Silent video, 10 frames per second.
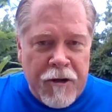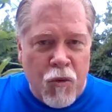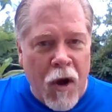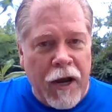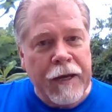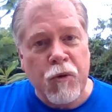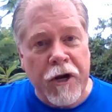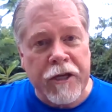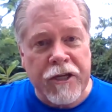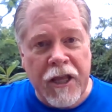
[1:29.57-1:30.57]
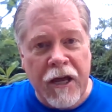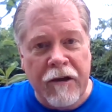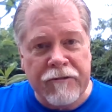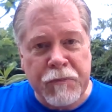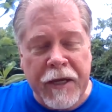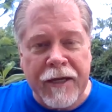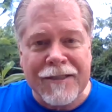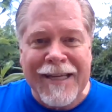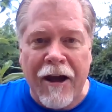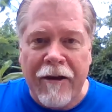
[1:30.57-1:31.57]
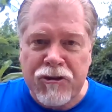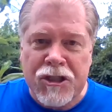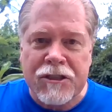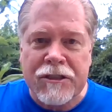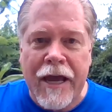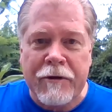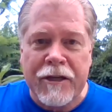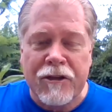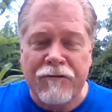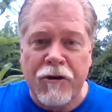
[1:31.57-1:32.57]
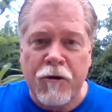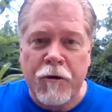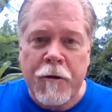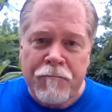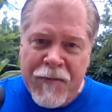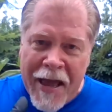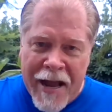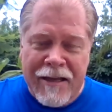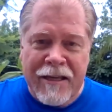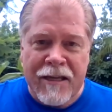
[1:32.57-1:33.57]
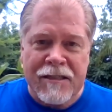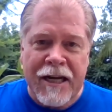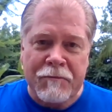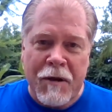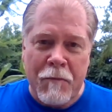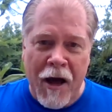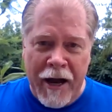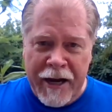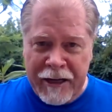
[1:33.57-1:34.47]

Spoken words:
while I'm wearing the gloves, because now I've just contaminated the phone and the inside of my pocket.